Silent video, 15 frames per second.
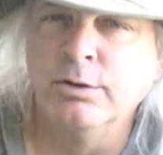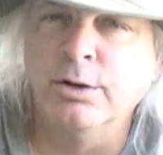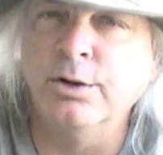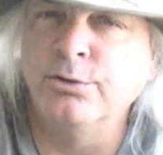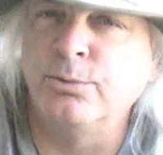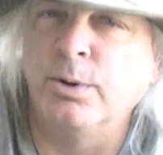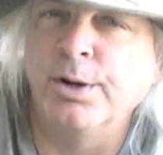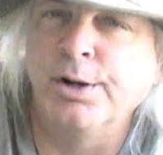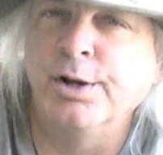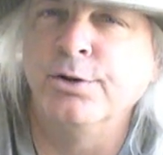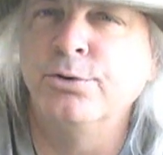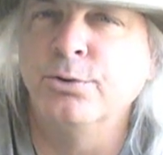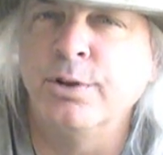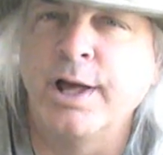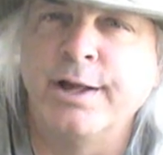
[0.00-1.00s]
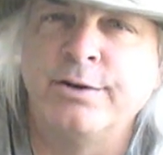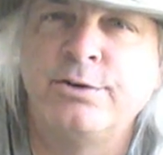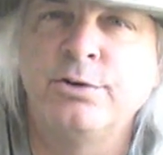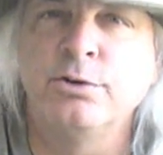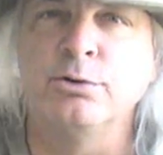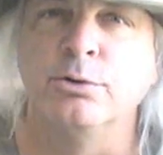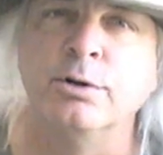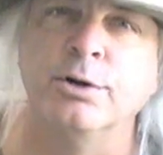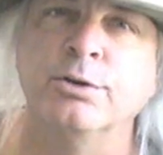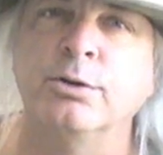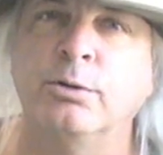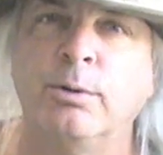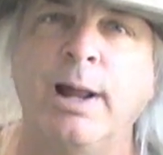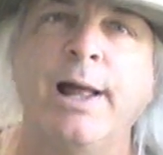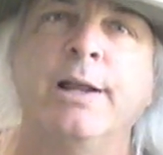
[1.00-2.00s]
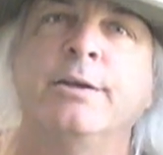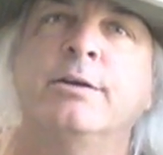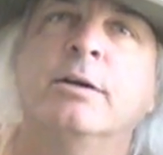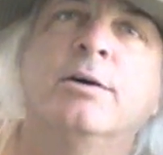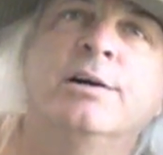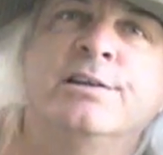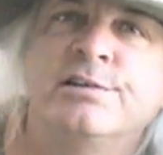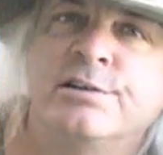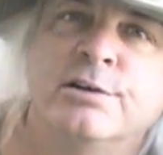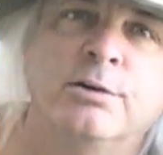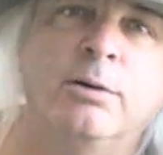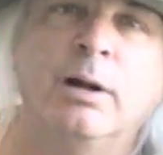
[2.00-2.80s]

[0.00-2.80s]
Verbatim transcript: That's right. I do that too here at the ranch. You know, I sit